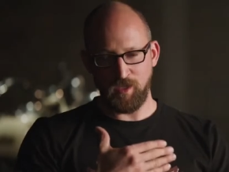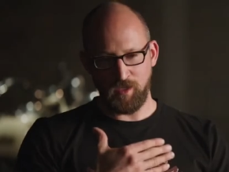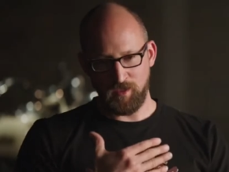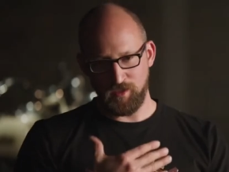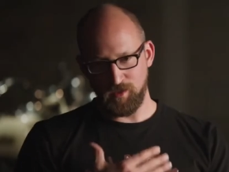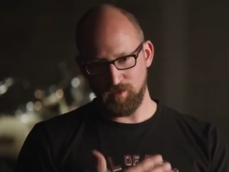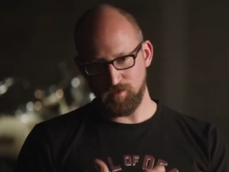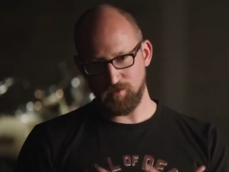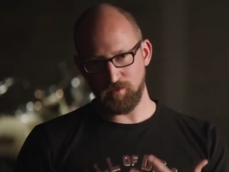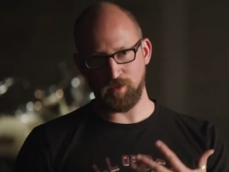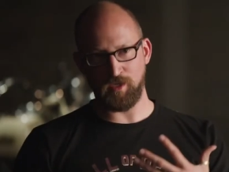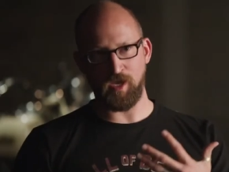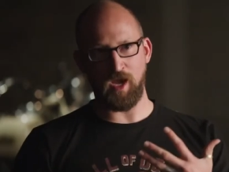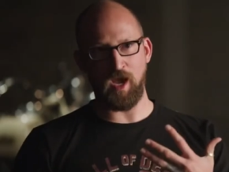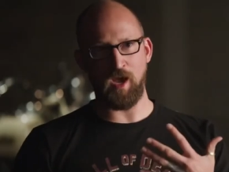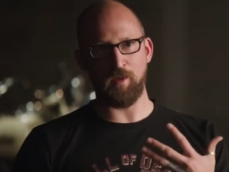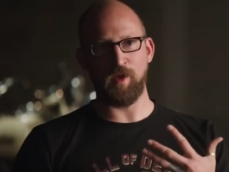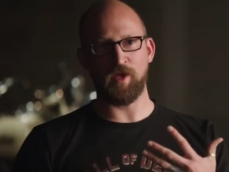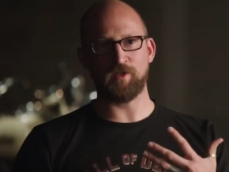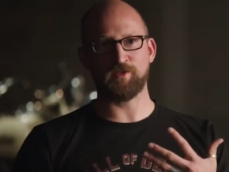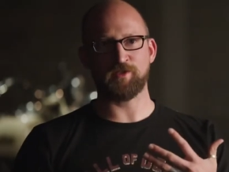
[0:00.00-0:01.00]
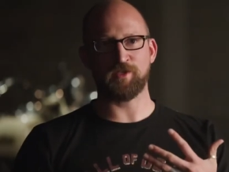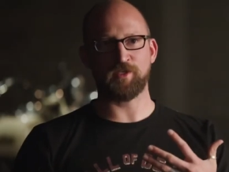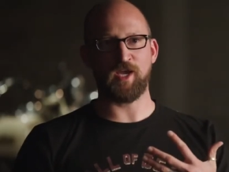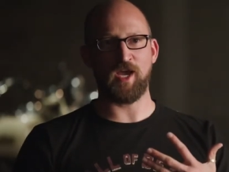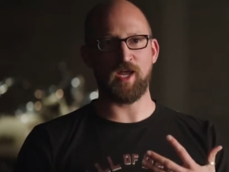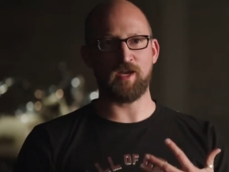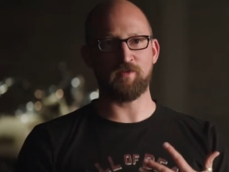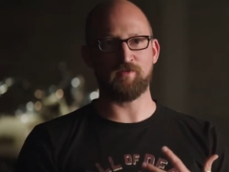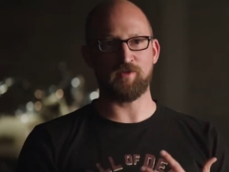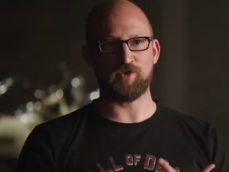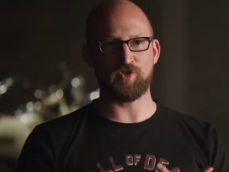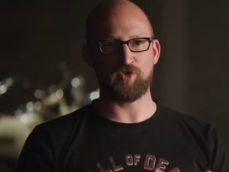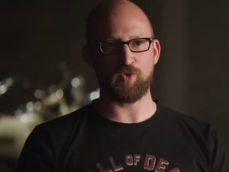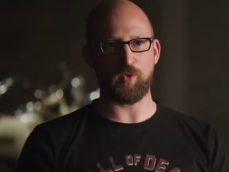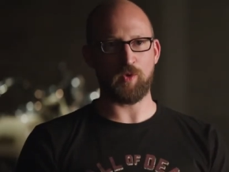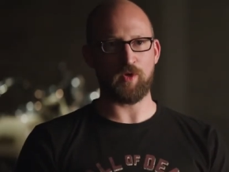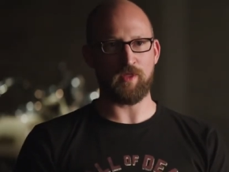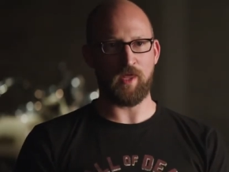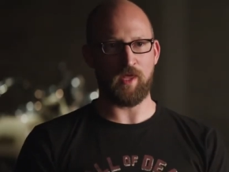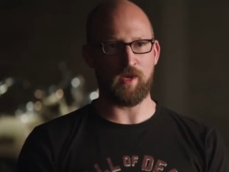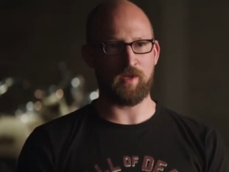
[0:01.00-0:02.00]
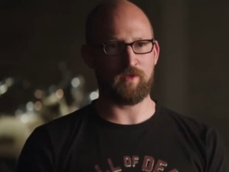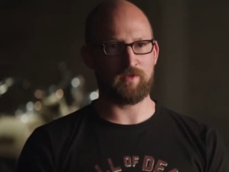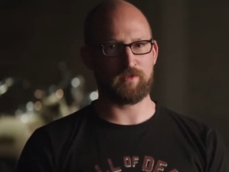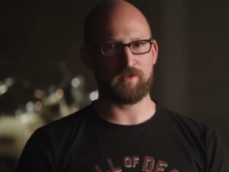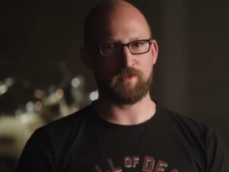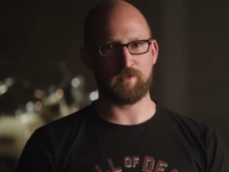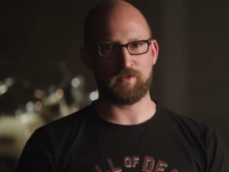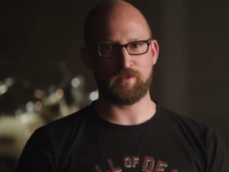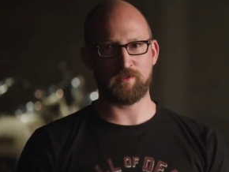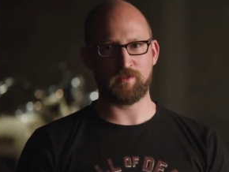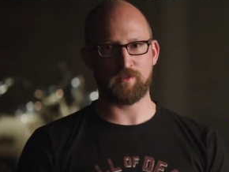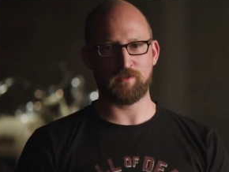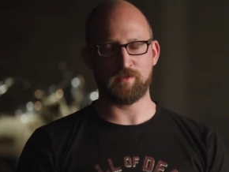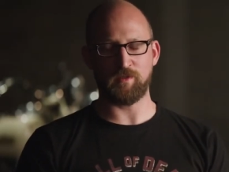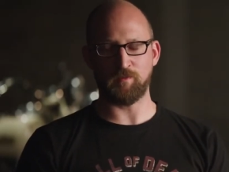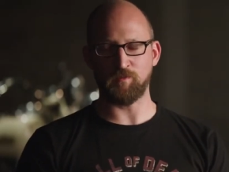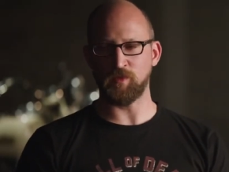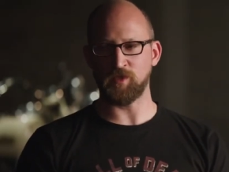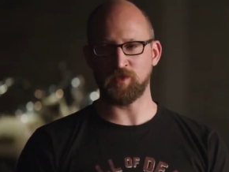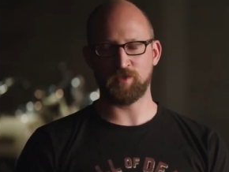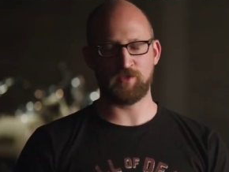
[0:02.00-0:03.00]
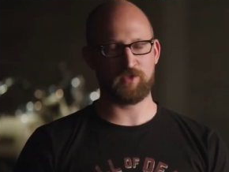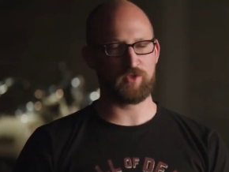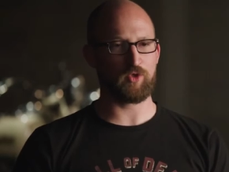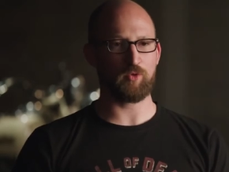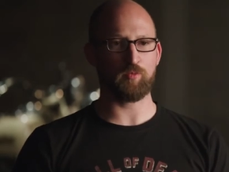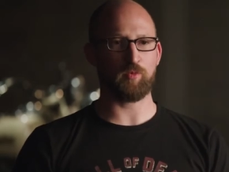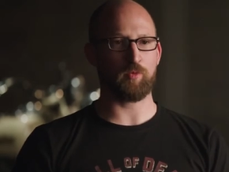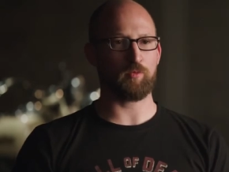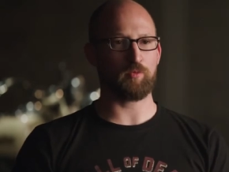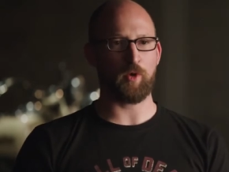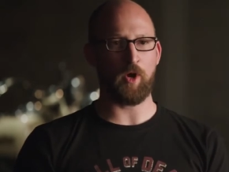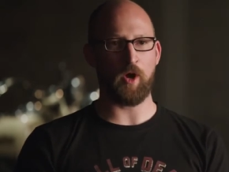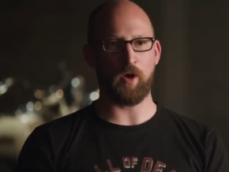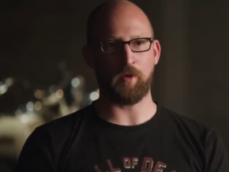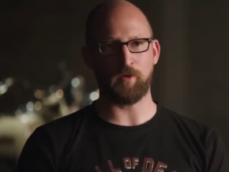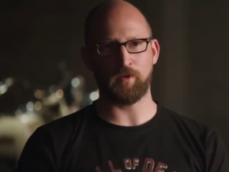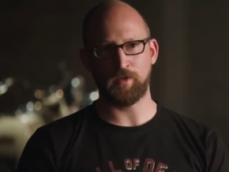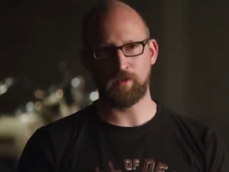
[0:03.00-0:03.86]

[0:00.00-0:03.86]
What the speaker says: and hear the comments and kind of enjoy that is just to be super proud.